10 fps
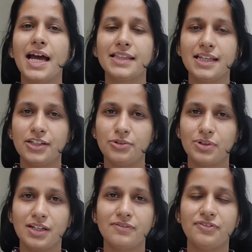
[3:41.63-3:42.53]
and then you
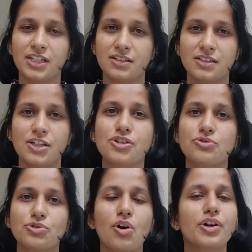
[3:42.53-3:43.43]
can fit it
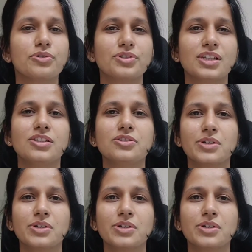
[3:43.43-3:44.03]
into your routine